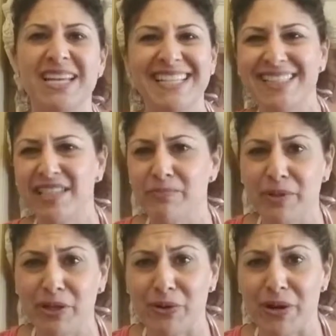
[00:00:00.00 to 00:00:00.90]
simple
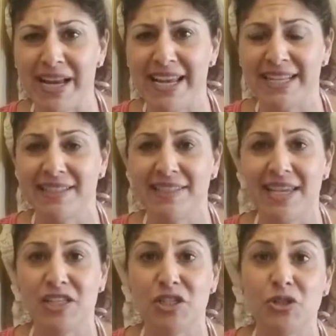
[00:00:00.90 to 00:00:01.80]
ingredients,
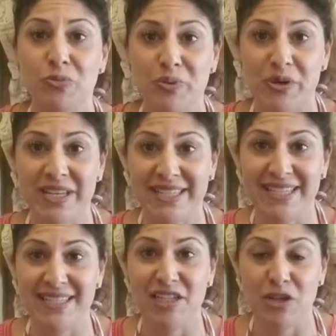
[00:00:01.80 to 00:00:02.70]
and super
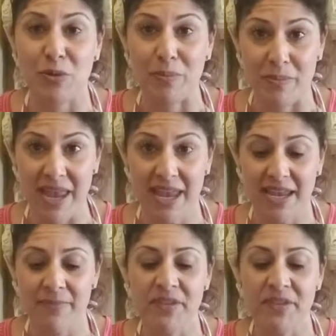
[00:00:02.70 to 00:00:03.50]
easy to make.